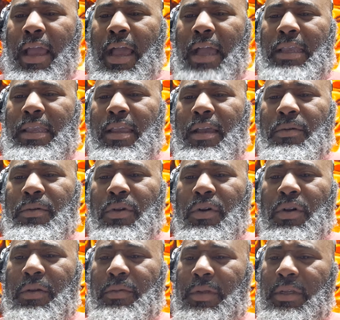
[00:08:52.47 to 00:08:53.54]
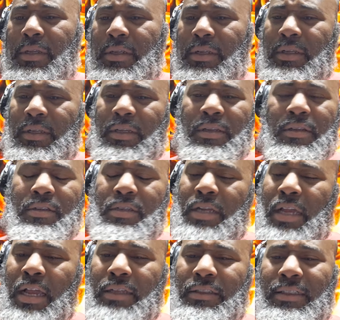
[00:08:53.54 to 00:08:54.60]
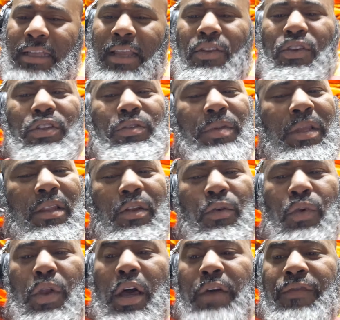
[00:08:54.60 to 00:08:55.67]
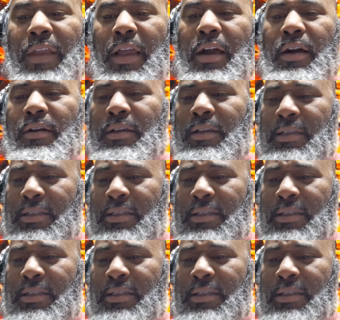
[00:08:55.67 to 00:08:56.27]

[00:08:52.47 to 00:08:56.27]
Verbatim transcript: I kept going, man. Uh, uh St. Louis be a little rough, y'all.